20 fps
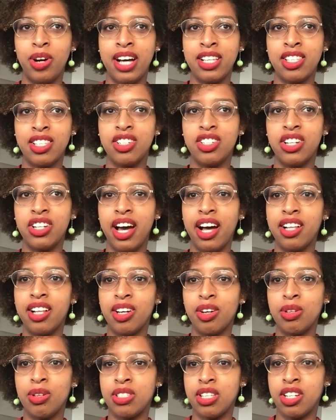as a child,
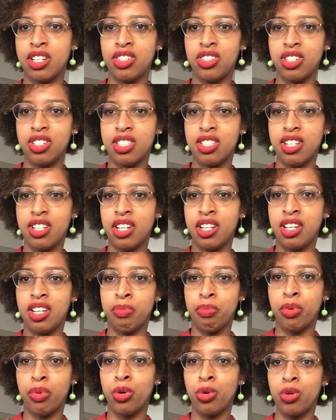I was interested
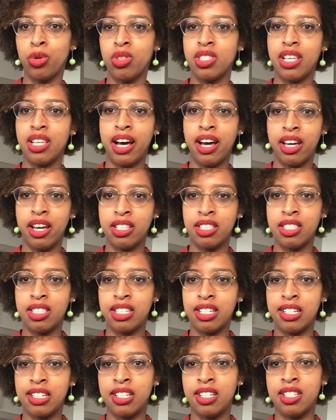in both
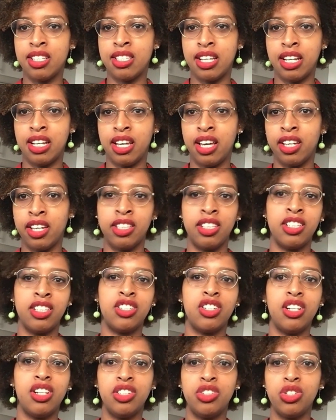sciences and
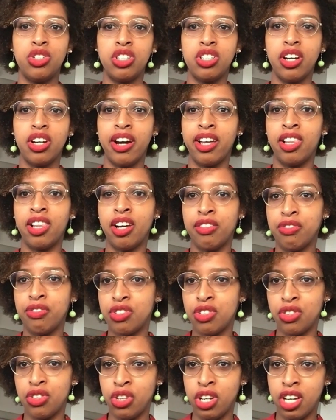English literature. I love
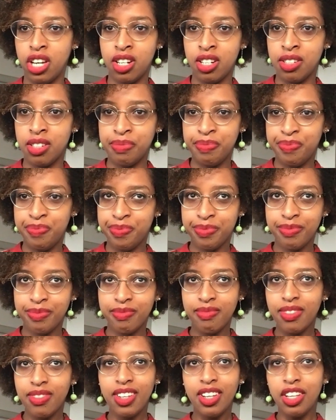to read
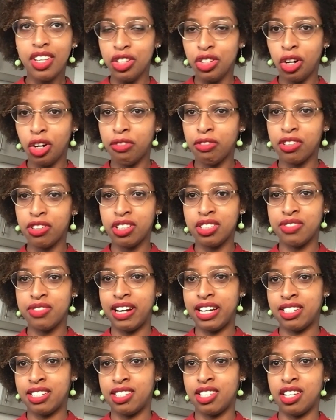novels,
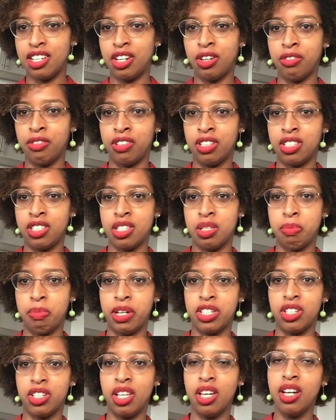fantasy novels
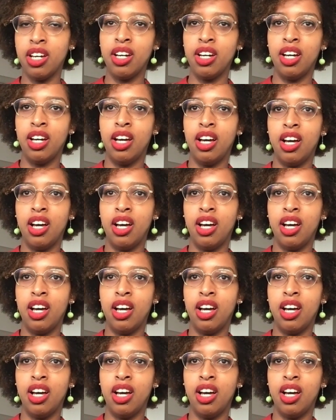especially.